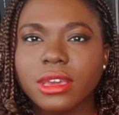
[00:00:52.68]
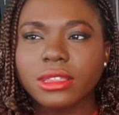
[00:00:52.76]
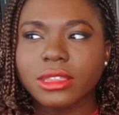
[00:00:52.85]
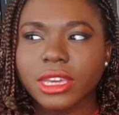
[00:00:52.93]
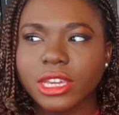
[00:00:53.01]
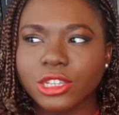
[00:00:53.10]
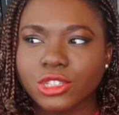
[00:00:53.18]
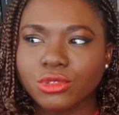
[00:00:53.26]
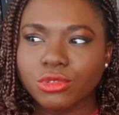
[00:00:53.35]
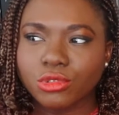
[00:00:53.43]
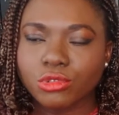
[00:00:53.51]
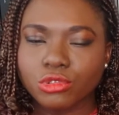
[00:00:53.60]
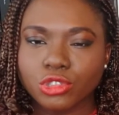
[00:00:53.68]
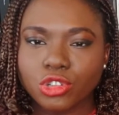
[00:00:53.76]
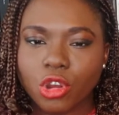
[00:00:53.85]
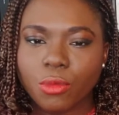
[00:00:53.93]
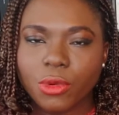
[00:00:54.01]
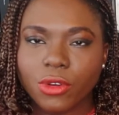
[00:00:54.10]
they do a good
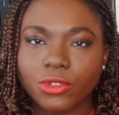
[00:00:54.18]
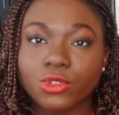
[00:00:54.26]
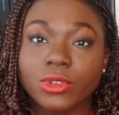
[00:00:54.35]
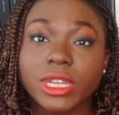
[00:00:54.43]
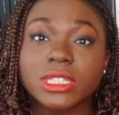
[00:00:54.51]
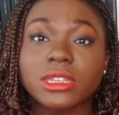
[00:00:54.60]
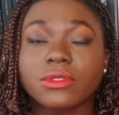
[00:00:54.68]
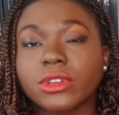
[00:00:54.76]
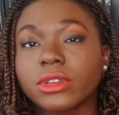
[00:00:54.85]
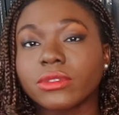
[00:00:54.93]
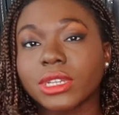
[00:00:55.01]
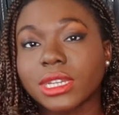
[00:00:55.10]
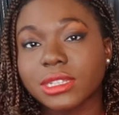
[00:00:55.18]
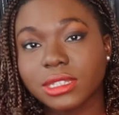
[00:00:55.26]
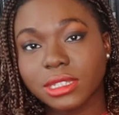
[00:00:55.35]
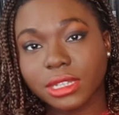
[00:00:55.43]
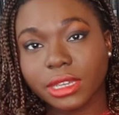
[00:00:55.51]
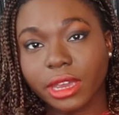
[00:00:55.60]
job of creating a very
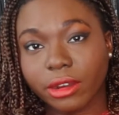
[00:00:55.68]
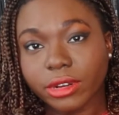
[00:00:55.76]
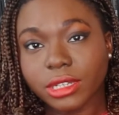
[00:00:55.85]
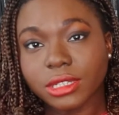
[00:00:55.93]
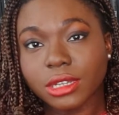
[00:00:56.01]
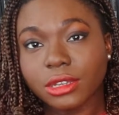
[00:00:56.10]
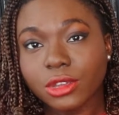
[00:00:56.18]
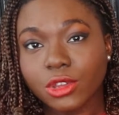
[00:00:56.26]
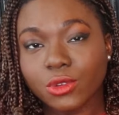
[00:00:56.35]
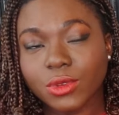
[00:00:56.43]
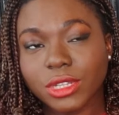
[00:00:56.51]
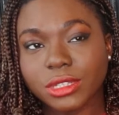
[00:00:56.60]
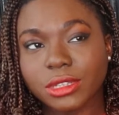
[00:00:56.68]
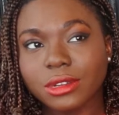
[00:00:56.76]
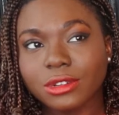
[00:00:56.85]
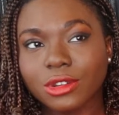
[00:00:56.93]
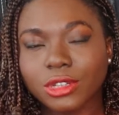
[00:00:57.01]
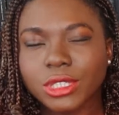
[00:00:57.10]
realistic character who is
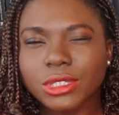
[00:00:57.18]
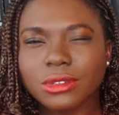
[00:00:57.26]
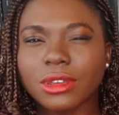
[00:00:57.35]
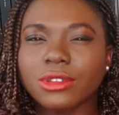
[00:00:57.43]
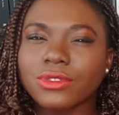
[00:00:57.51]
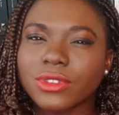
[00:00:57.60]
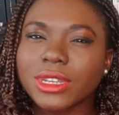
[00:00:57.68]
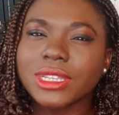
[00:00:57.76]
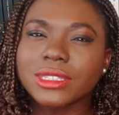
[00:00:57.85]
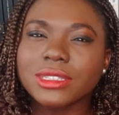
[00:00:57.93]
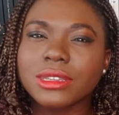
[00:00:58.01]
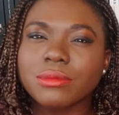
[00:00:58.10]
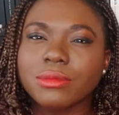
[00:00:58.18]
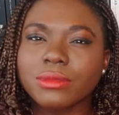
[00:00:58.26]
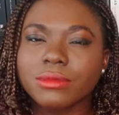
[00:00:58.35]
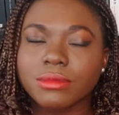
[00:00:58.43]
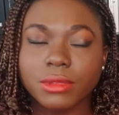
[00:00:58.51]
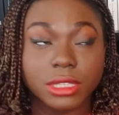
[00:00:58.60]
not overly
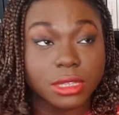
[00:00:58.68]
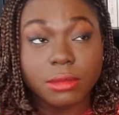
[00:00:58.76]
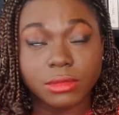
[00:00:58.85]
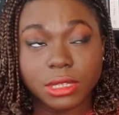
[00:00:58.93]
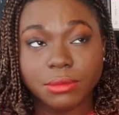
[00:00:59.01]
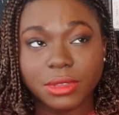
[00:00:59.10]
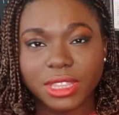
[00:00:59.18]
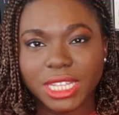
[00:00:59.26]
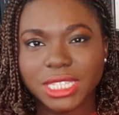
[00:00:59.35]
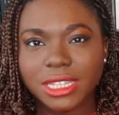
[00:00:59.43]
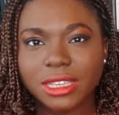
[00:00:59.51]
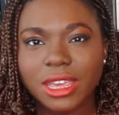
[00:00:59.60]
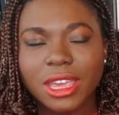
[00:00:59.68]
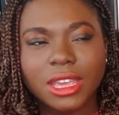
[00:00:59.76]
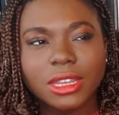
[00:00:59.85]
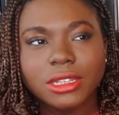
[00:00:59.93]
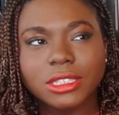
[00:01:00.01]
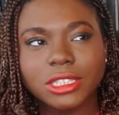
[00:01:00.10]
sympathetic.
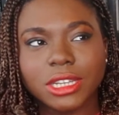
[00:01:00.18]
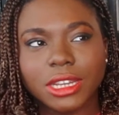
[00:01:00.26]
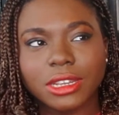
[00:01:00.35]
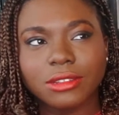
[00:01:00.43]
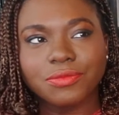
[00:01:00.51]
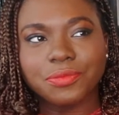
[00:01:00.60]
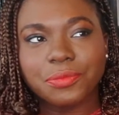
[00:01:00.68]
She,